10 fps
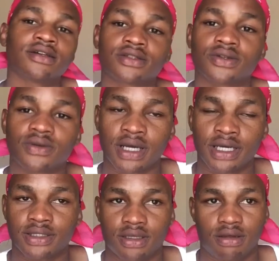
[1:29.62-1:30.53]
So
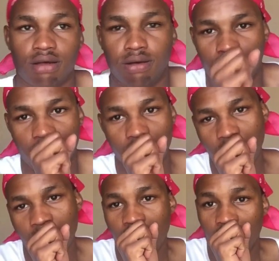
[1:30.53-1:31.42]
guys,
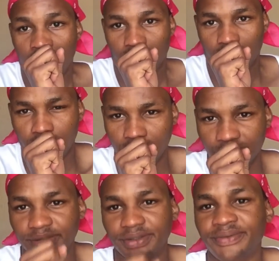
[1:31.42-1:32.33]

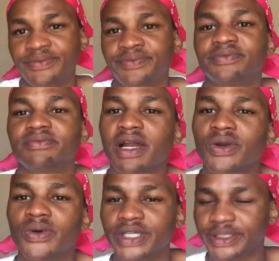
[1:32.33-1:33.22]

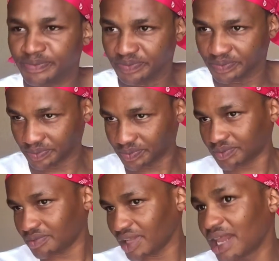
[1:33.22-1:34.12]
Baloui,
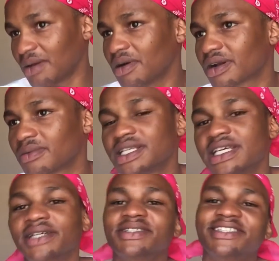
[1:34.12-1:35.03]
I've got a
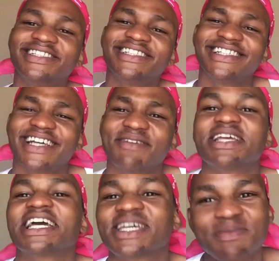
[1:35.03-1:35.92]
idea. I'm
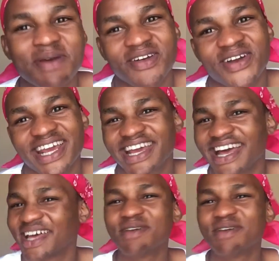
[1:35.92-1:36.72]
like, give a break.